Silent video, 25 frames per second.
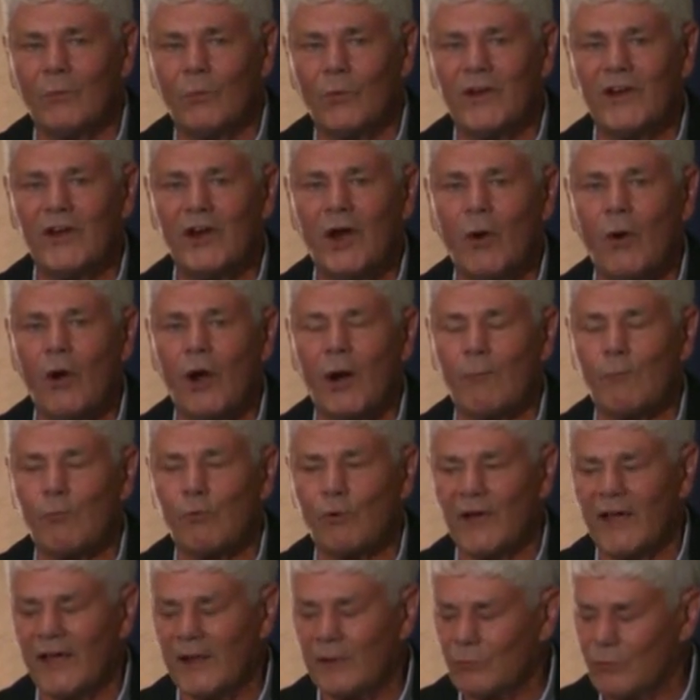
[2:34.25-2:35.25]
We know our
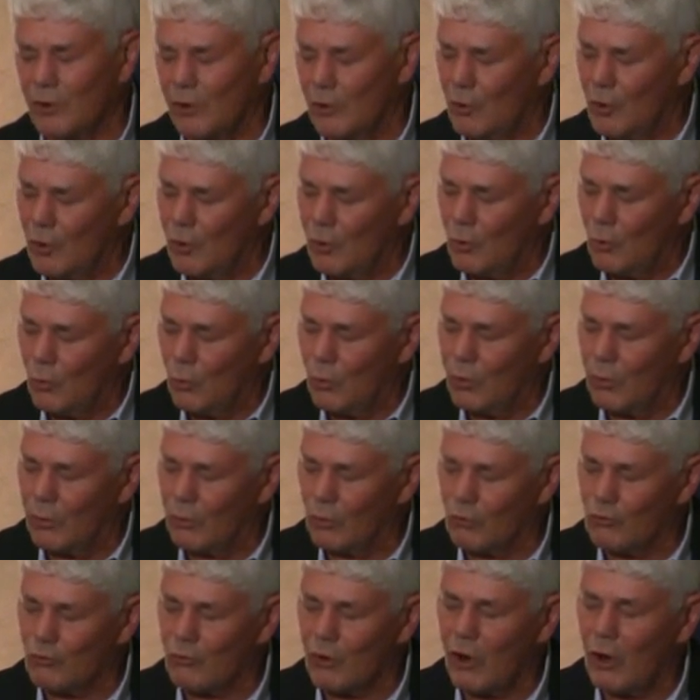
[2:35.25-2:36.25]
brand
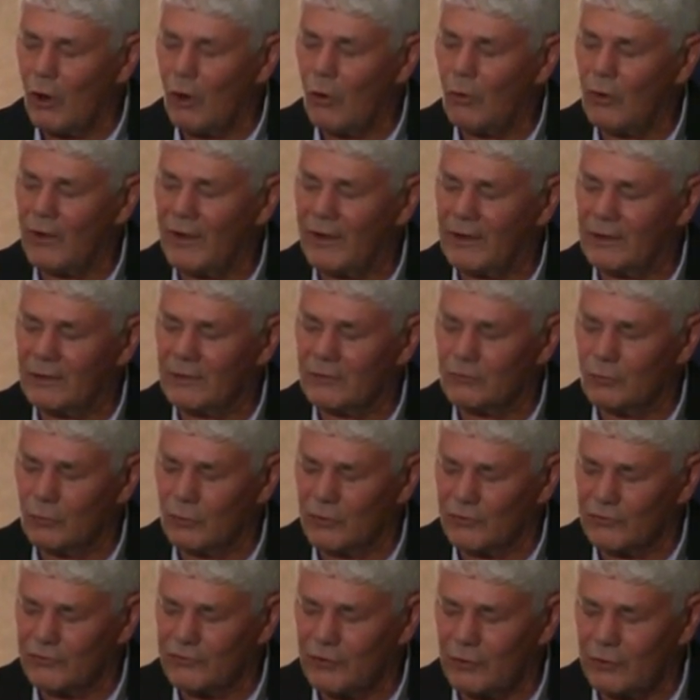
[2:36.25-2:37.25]
will grow
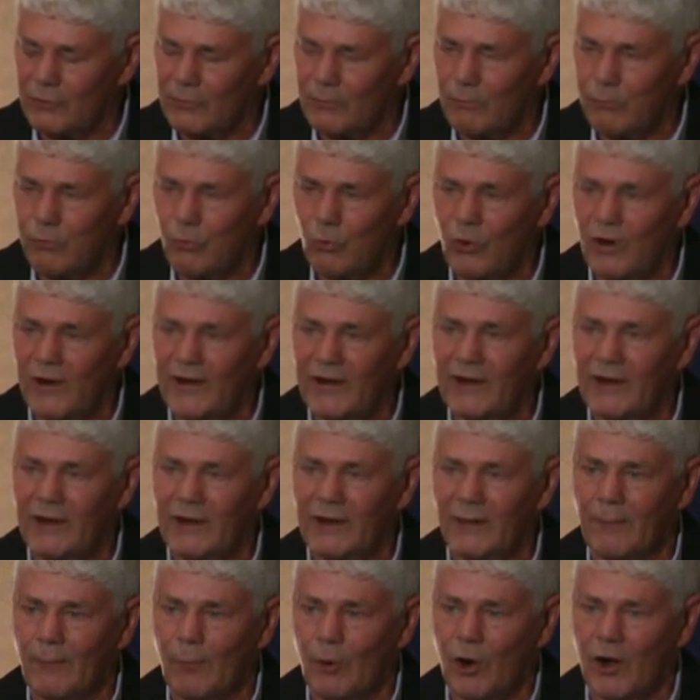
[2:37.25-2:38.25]
into a certain point
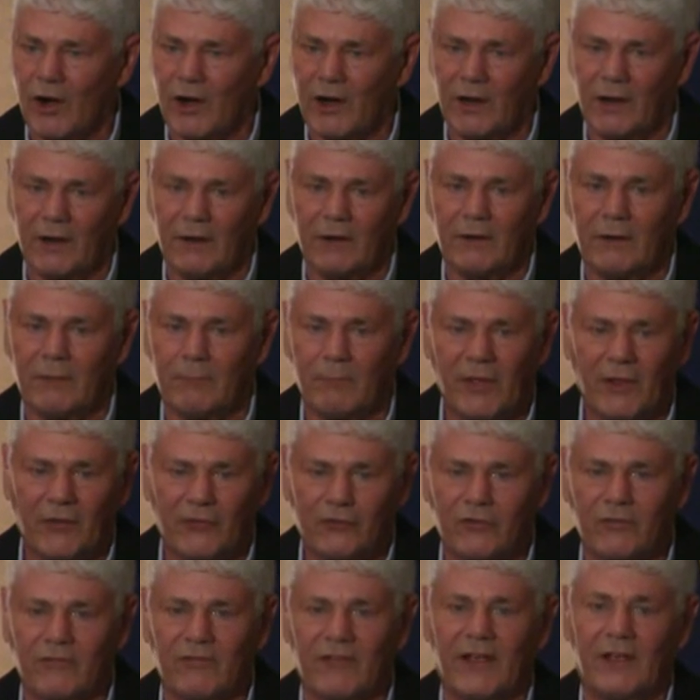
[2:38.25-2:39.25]
in a market.
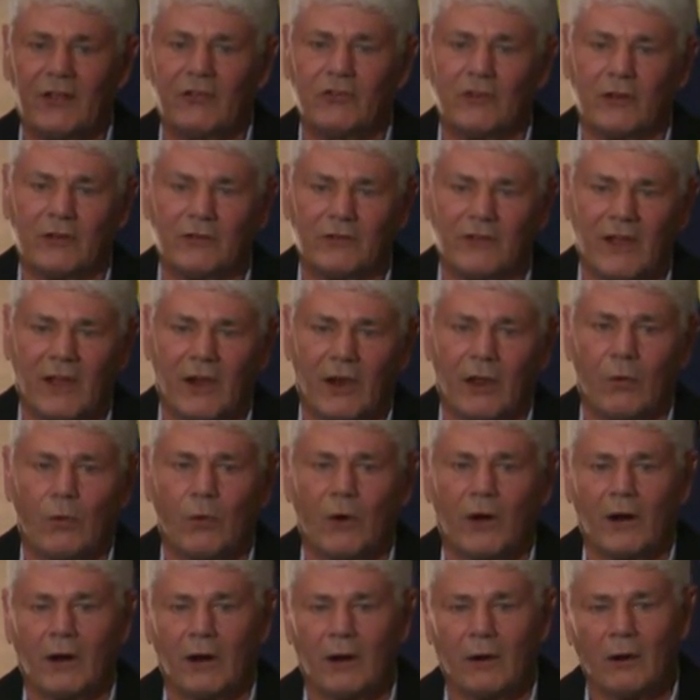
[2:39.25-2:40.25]
Pennsylvania,
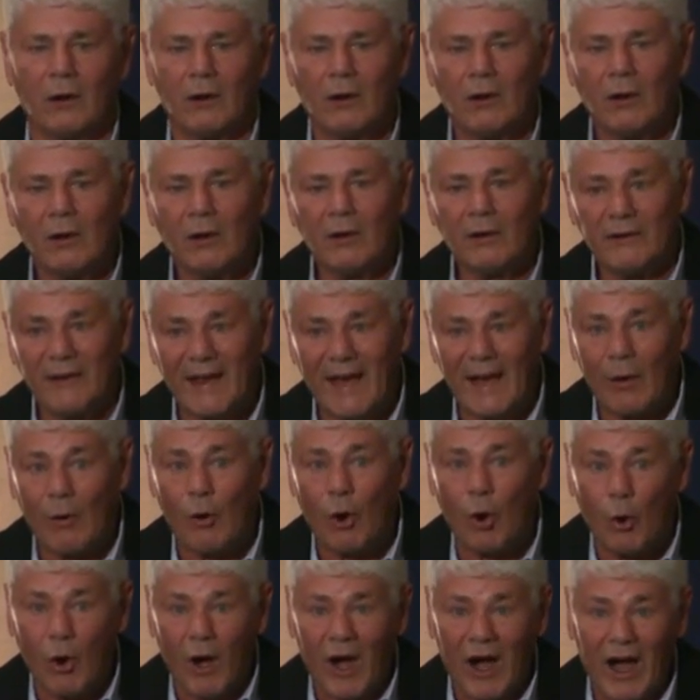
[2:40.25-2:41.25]
Delaware,
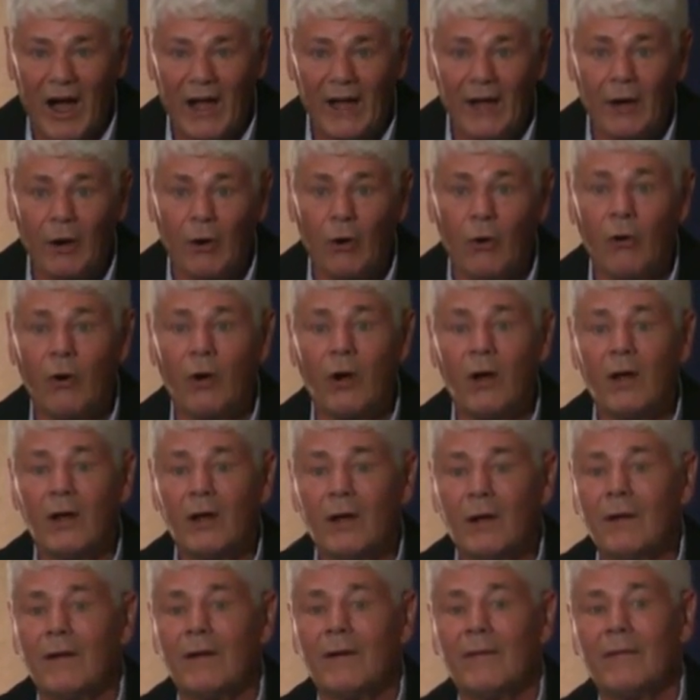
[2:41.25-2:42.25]
now Ohio,
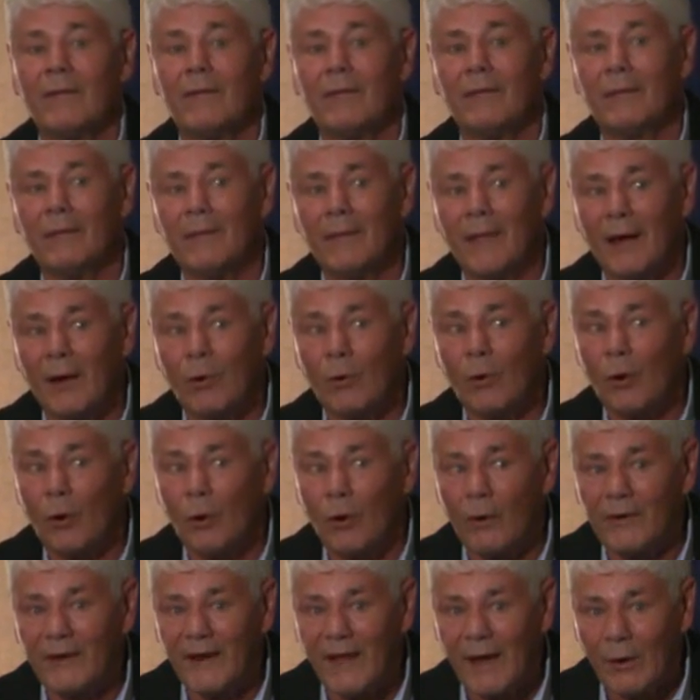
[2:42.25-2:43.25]

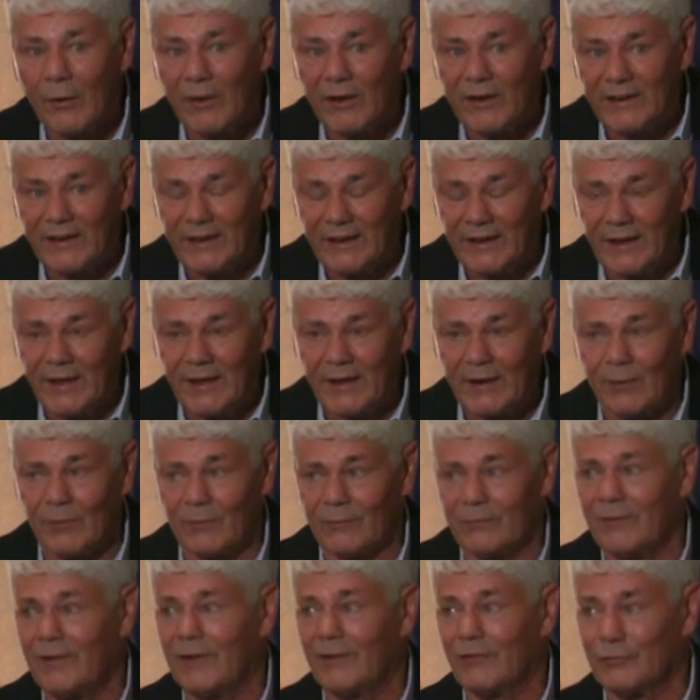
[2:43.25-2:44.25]
now Indiana
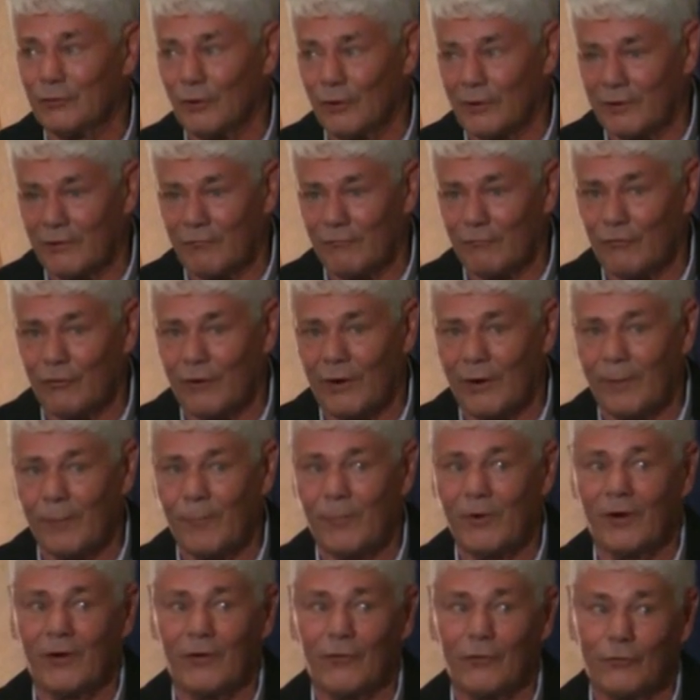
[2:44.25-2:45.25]
is looking for our
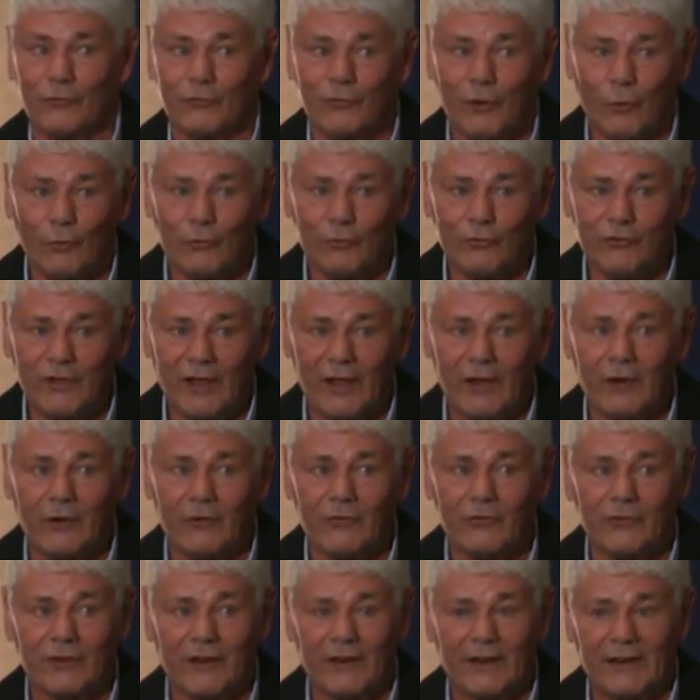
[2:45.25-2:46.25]
beer. There's
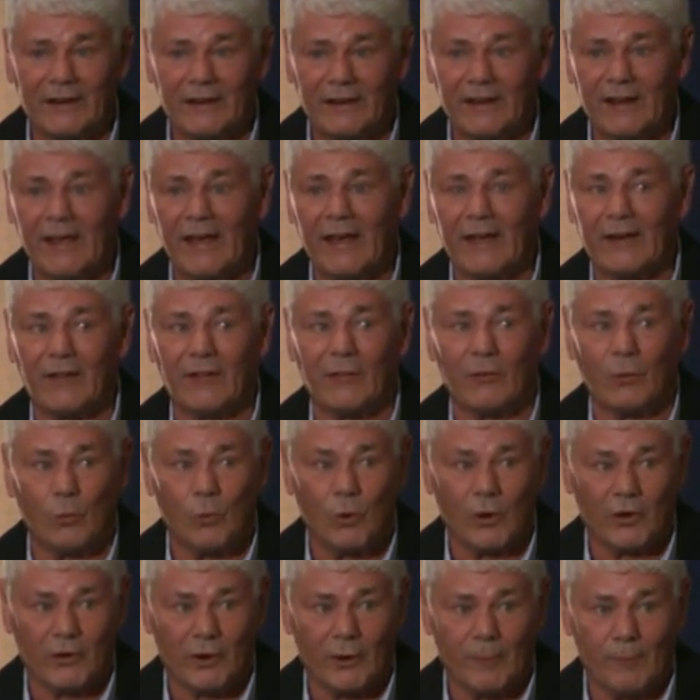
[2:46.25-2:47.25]
wholesalers in Indiana that
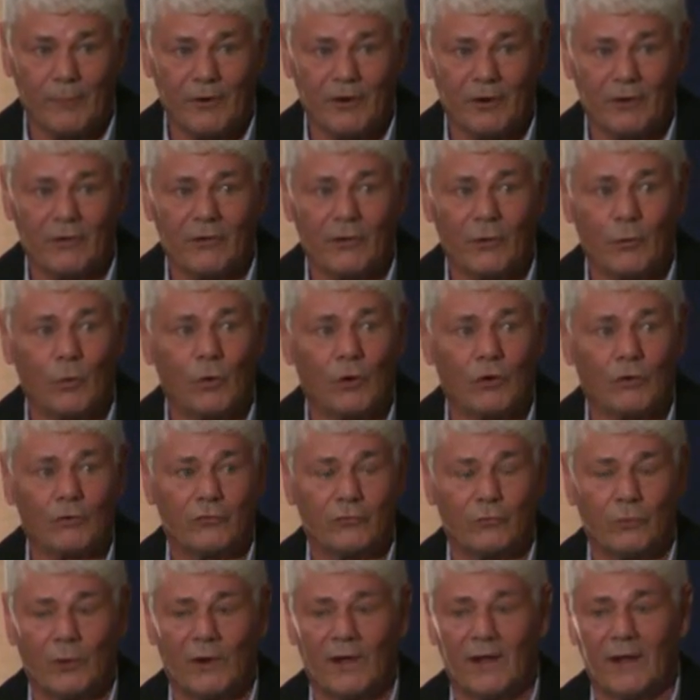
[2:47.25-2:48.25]
want our beer in the
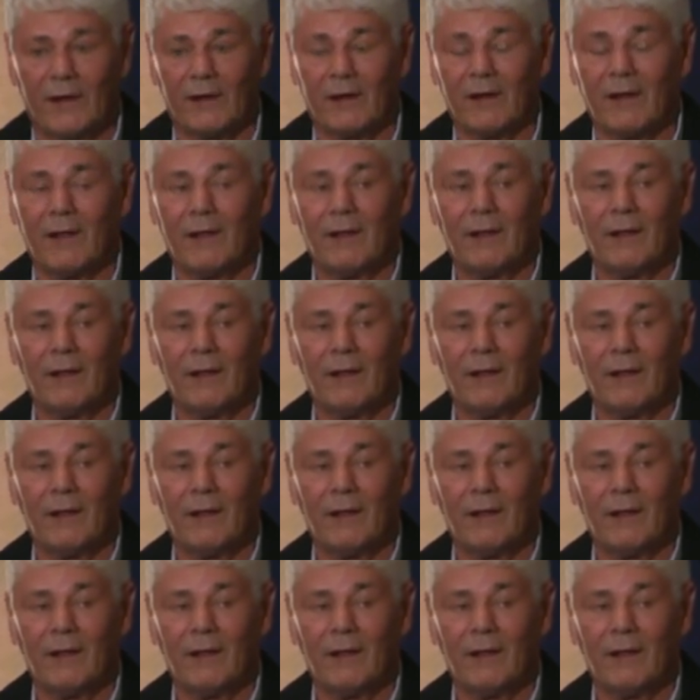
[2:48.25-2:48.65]
worst way.